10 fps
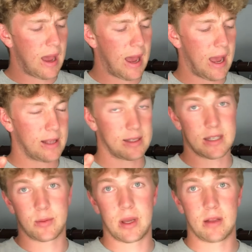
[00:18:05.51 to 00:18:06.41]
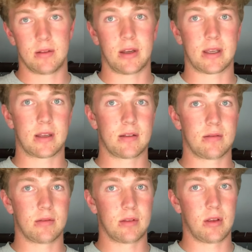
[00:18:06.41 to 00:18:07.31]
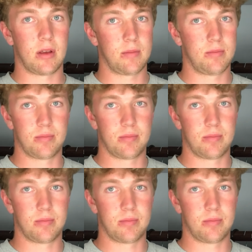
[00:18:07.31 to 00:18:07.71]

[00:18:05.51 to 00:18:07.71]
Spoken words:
And that's where Nike, the